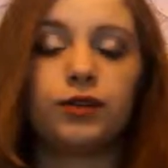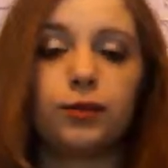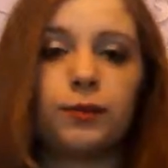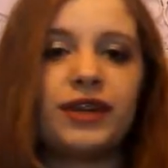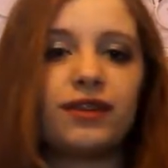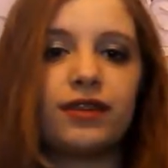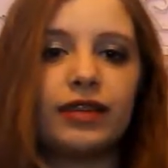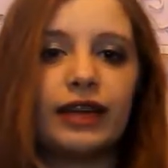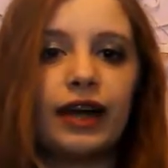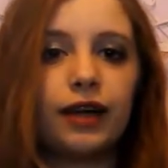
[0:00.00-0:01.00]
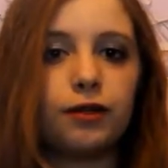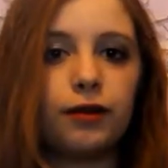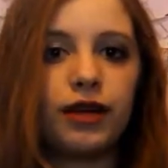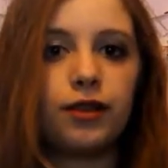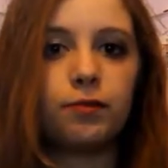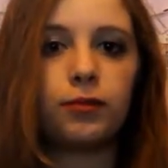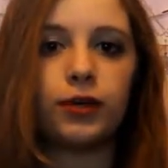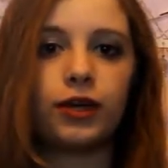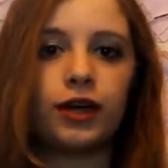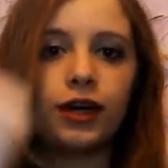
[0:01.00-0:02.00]
So recently I had read the
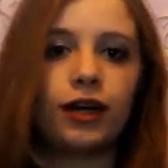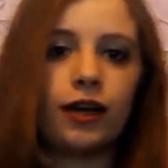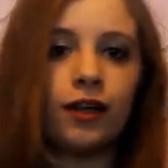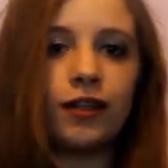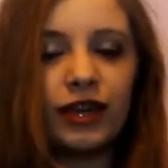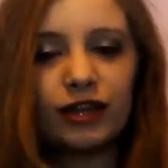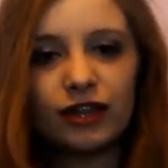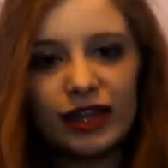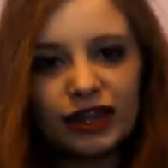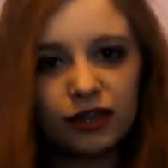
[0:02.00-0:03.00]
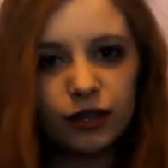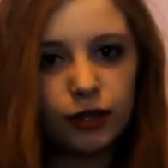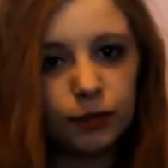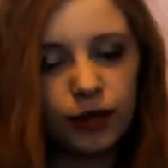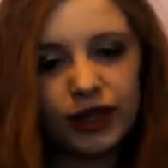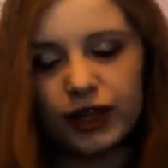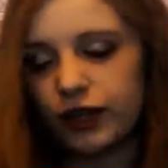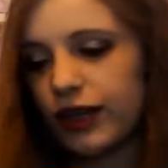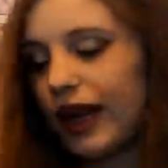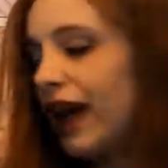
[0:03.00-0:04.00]
book The Elite by
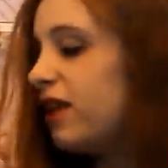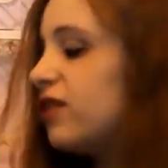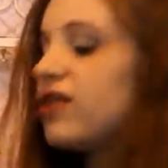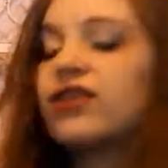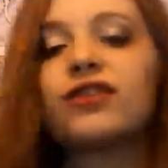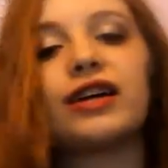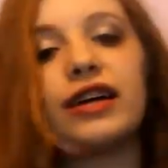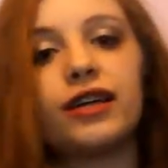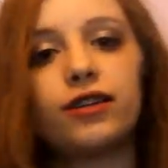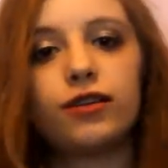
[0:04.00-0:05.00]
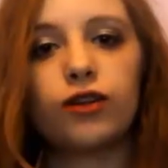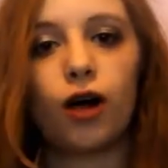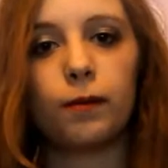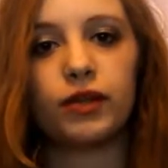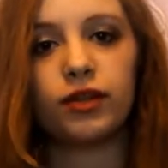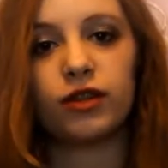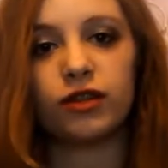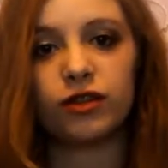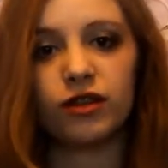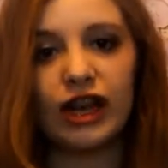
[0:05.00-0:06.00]
Kiera Cass. It's the second installment to
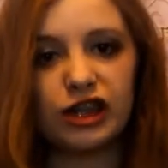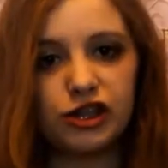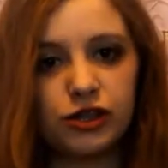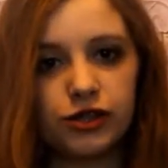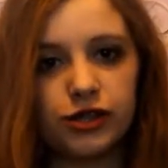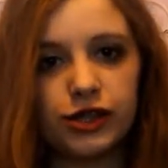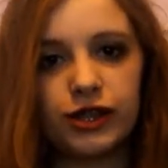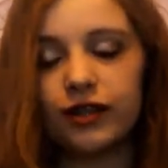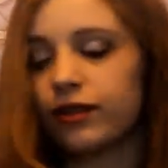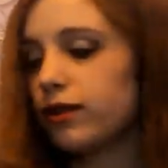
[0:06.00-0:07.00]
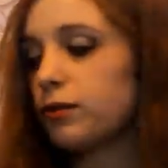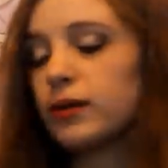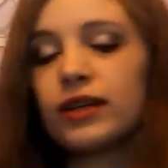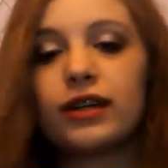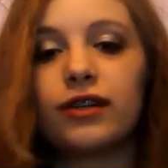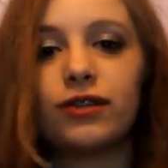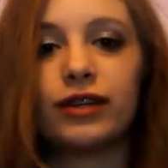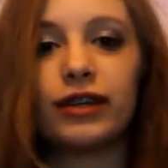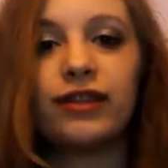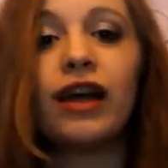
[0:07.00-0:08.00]
the Selection series. It's a really good
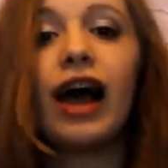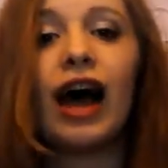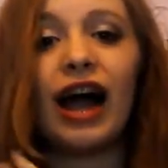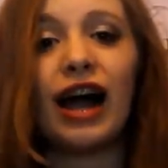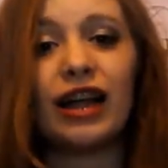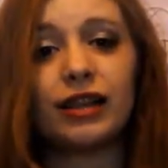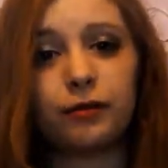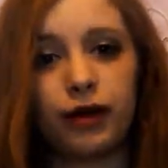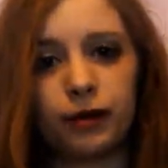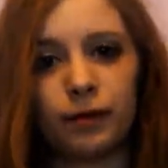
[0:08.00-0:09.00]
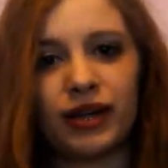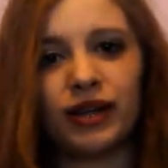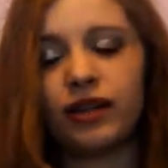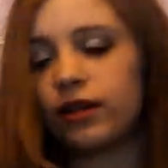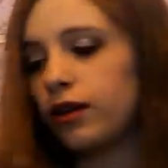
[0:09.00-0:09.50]
series. I highly recommend it.